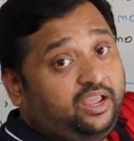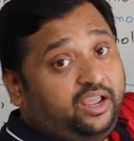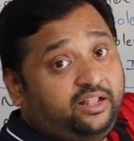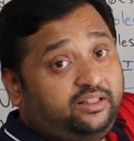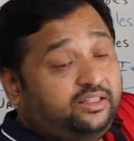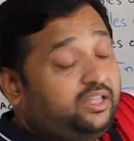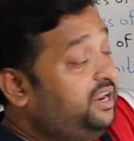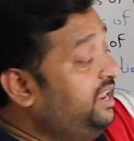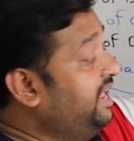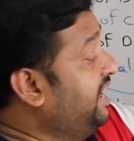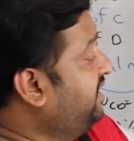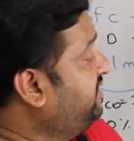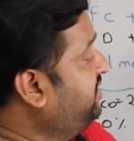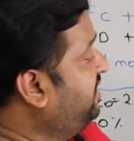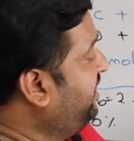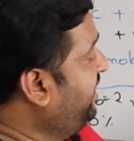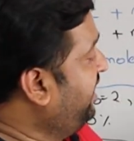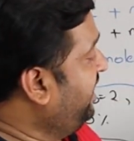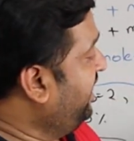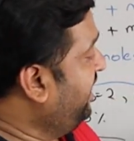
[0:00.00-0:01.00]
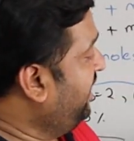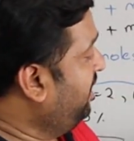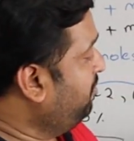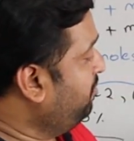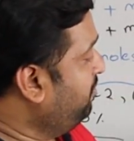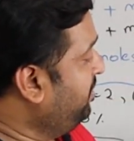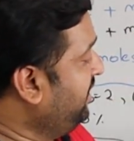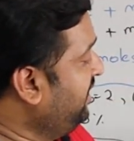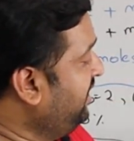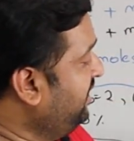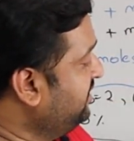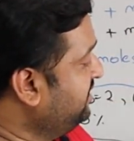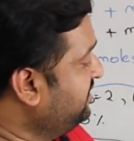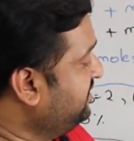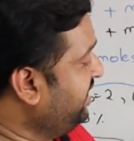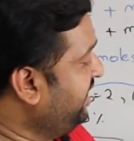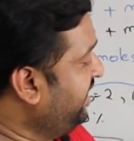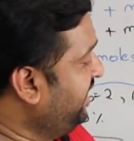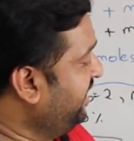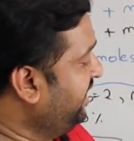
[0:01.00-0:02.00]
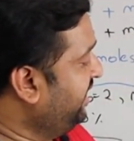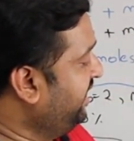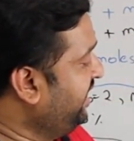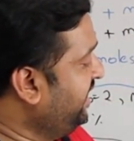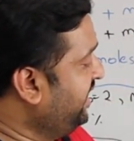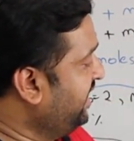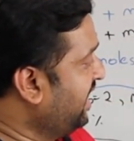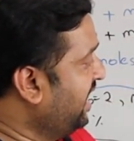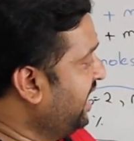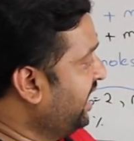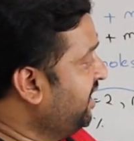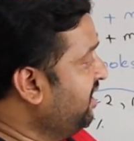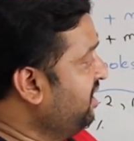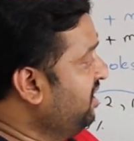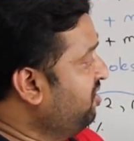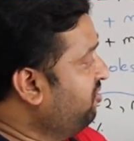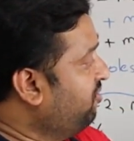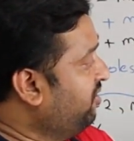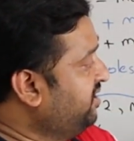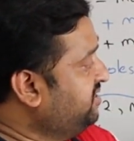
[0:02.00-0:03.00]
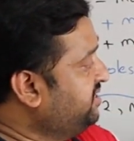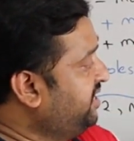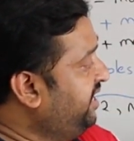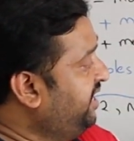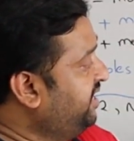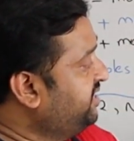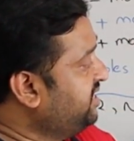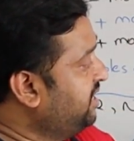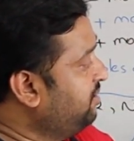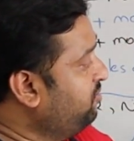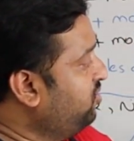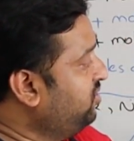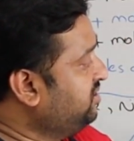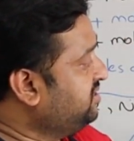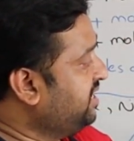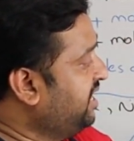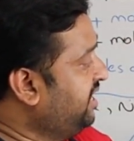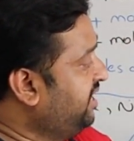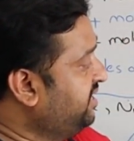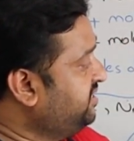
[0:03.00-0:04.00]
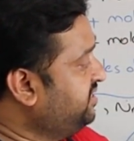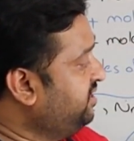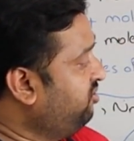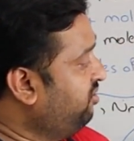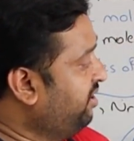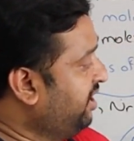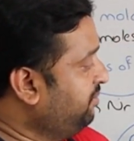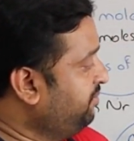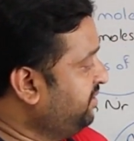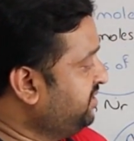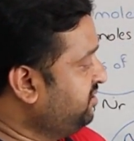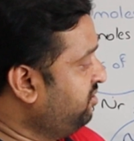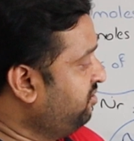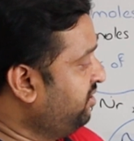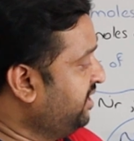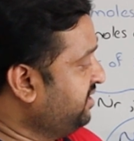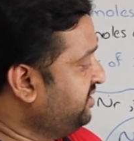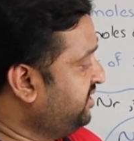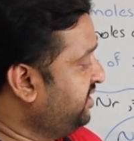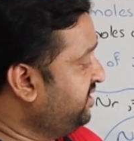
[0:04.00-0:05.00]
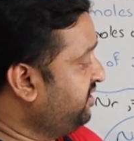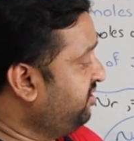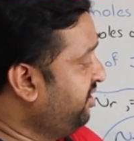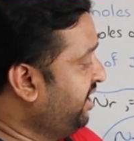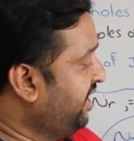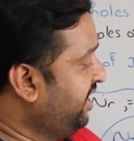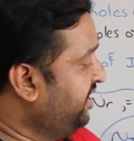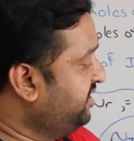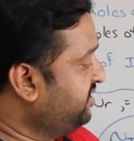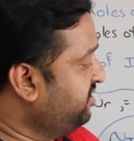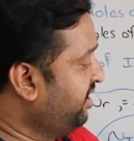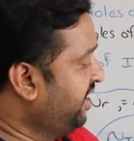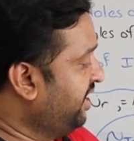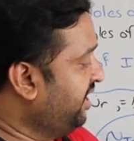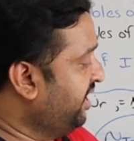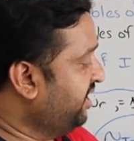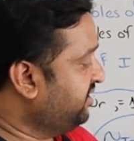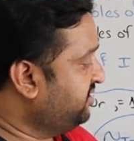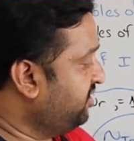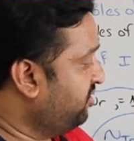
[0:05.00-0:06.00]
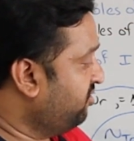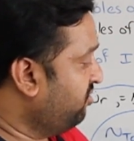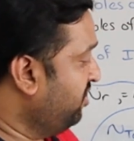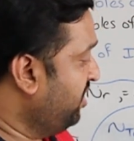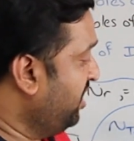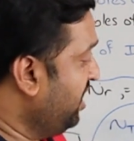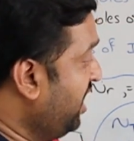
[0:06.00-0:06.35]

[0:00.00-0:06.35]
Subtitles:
In the reactor A, B, C, D, I. What is the initial moles? Na0, Nb0, Nc0, Nd0 and I0.